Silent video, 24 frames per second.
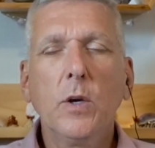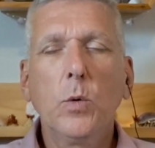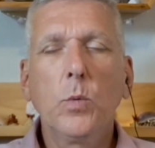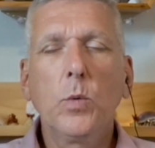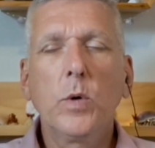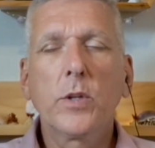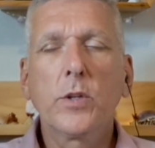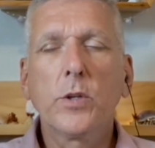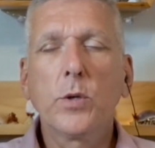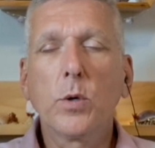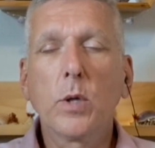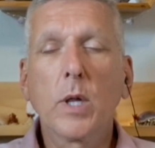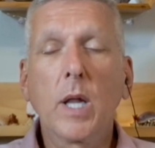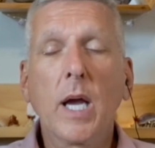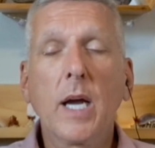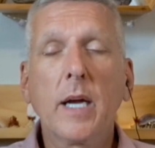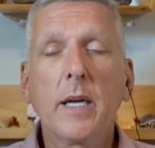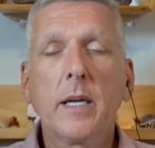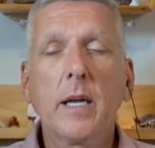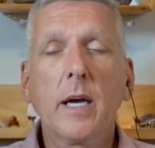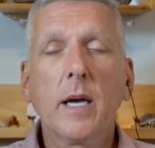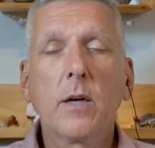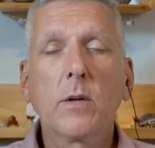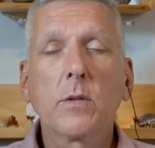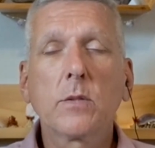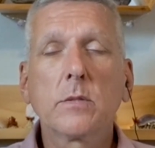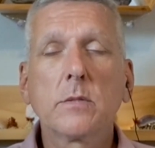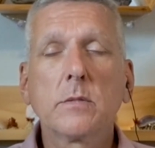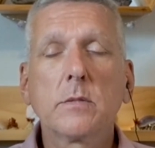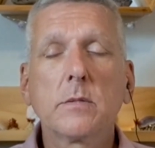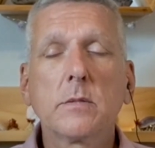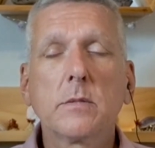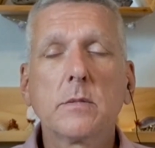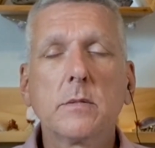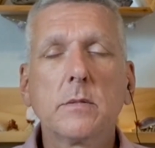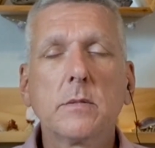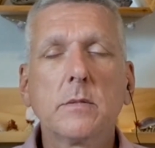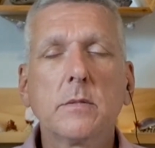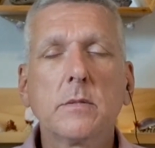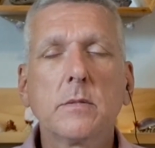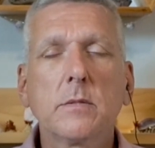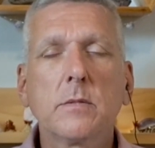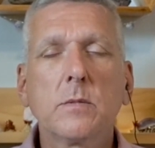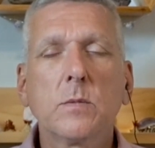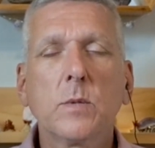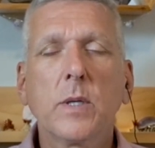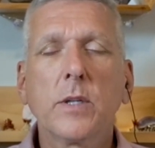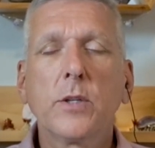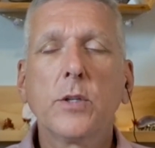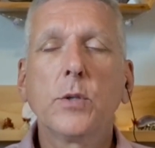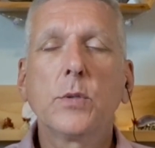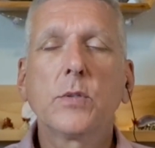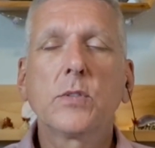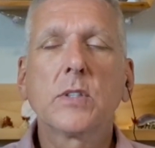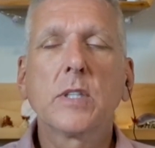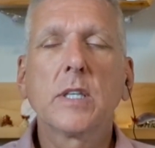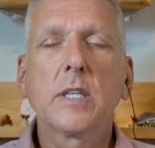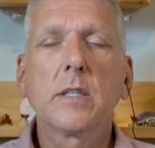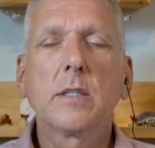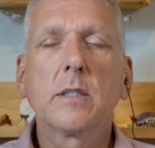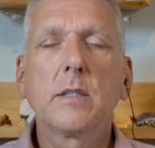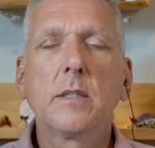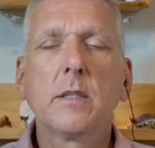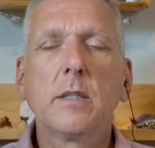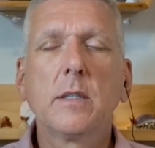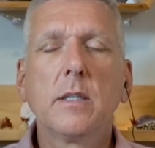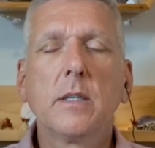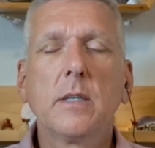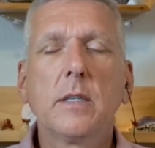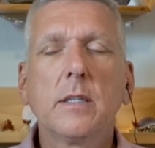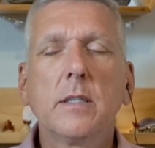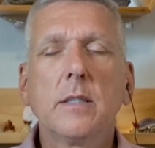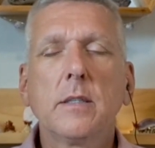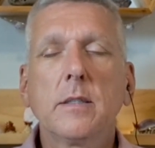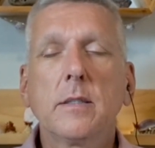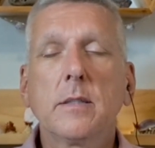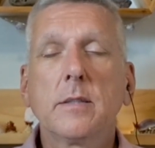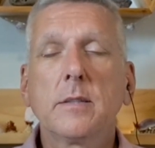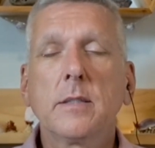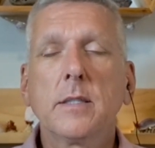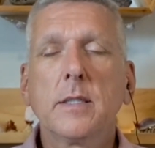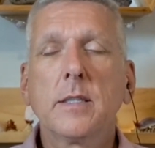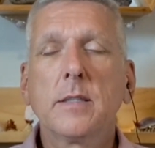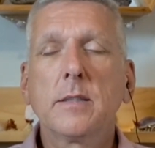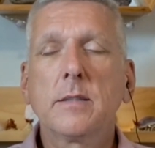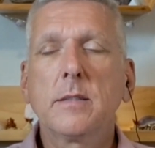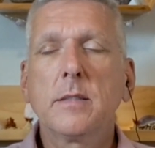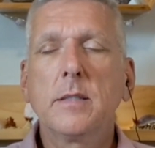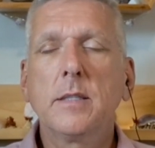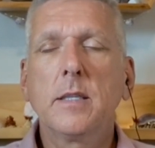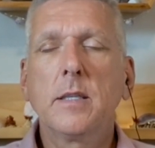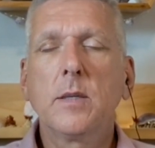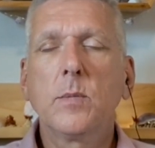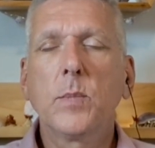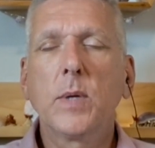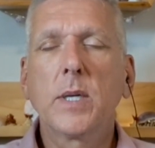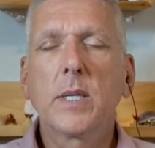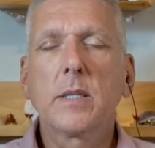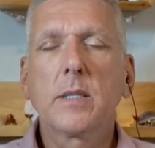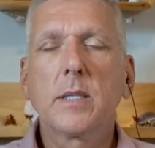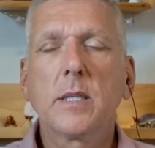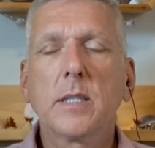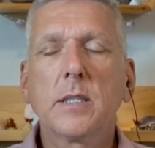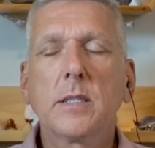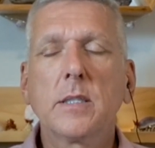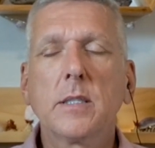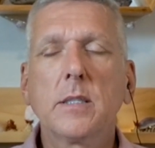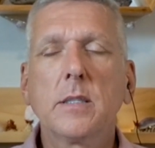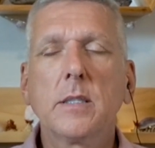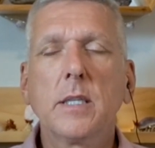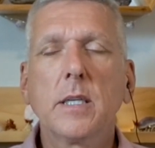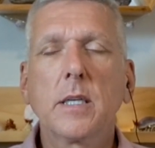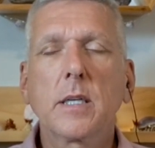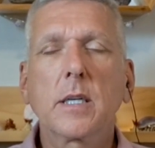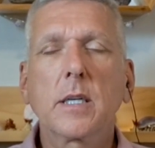Whether you lie down, whether you sit in seated meditation,